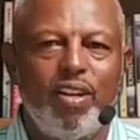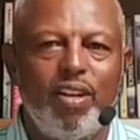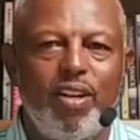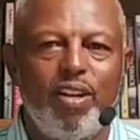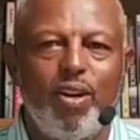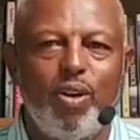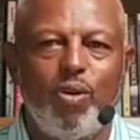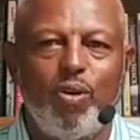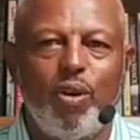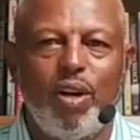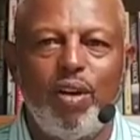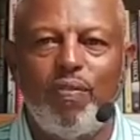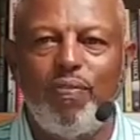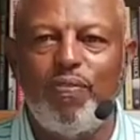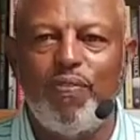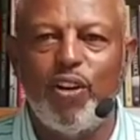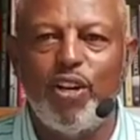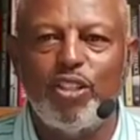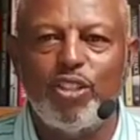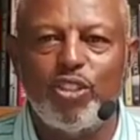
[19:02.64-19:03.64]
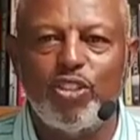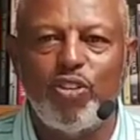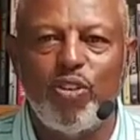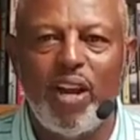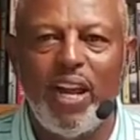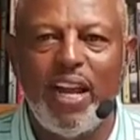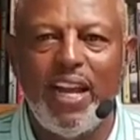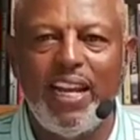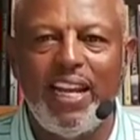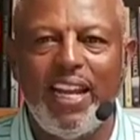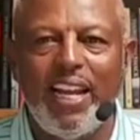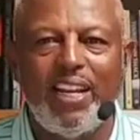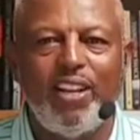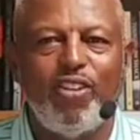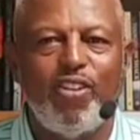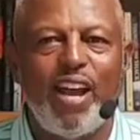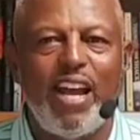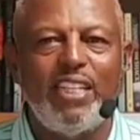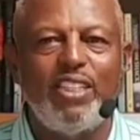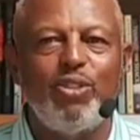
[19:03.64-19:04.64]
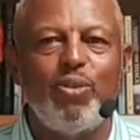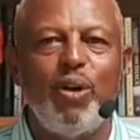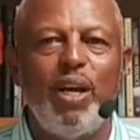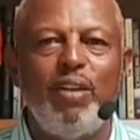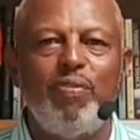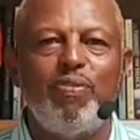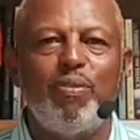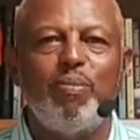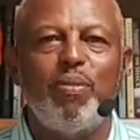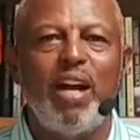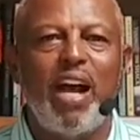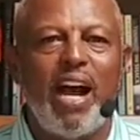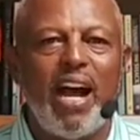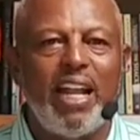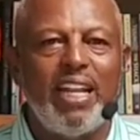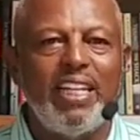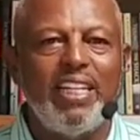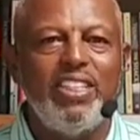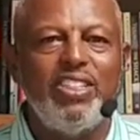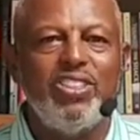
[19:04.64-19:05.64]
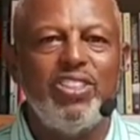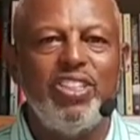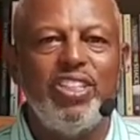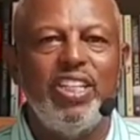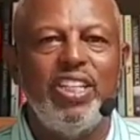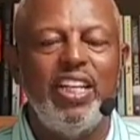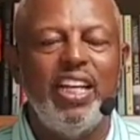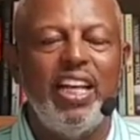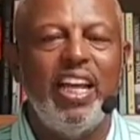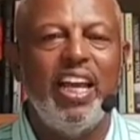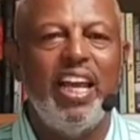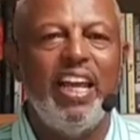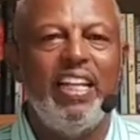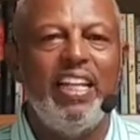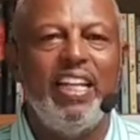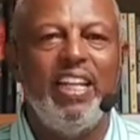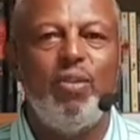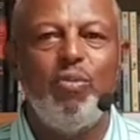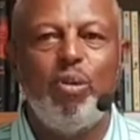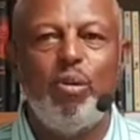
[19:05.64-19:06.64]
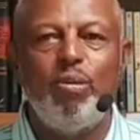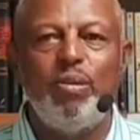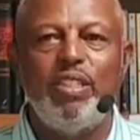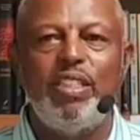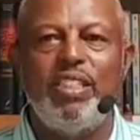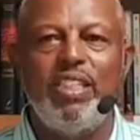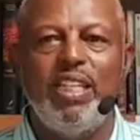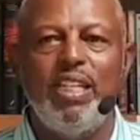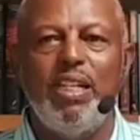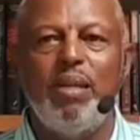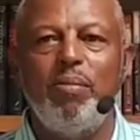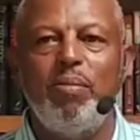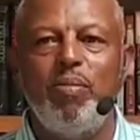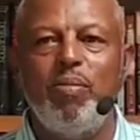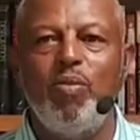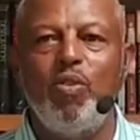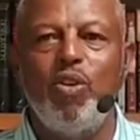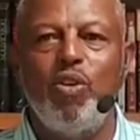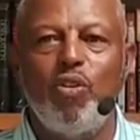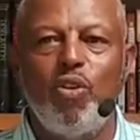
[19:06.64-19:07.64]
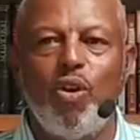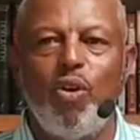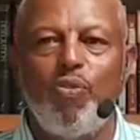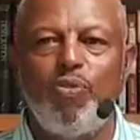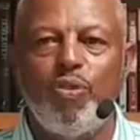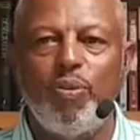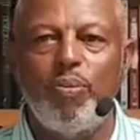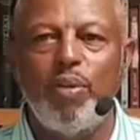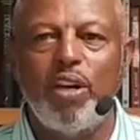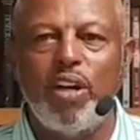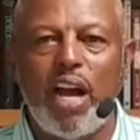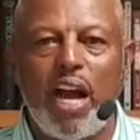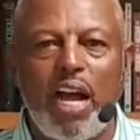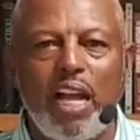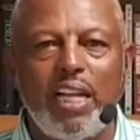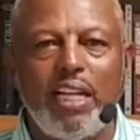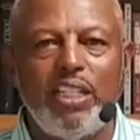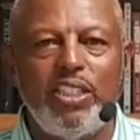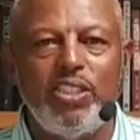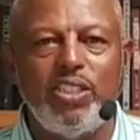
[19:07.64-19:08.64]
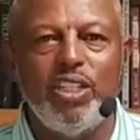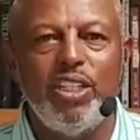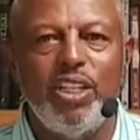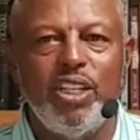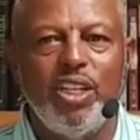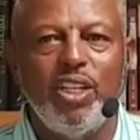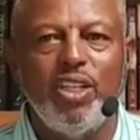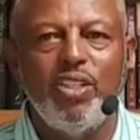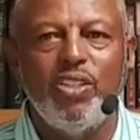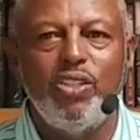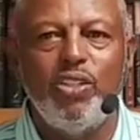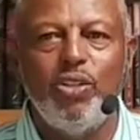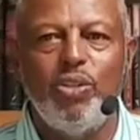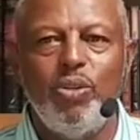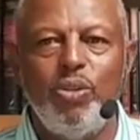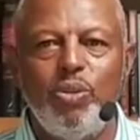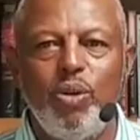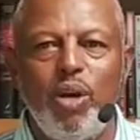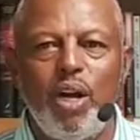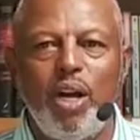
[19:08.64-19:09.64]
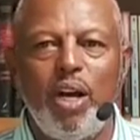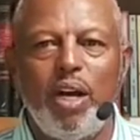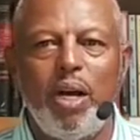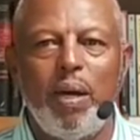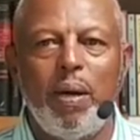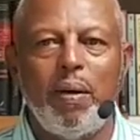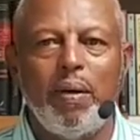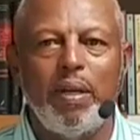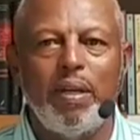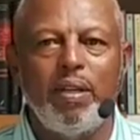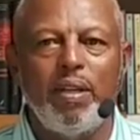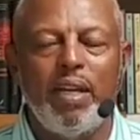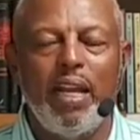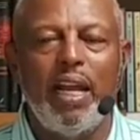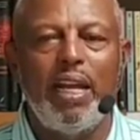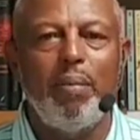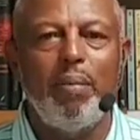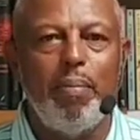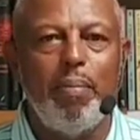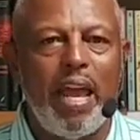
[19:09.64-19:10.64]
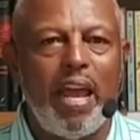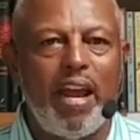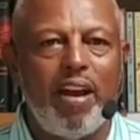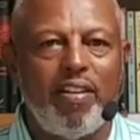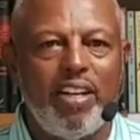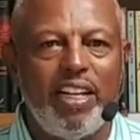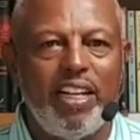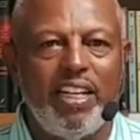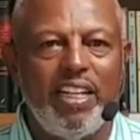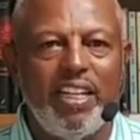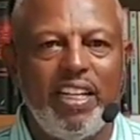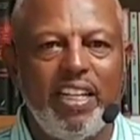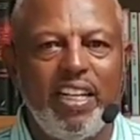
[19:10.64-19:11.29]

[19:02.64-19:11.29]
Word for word: go to first grade and graduate from college, and then we will see them grow from college to uh, getting married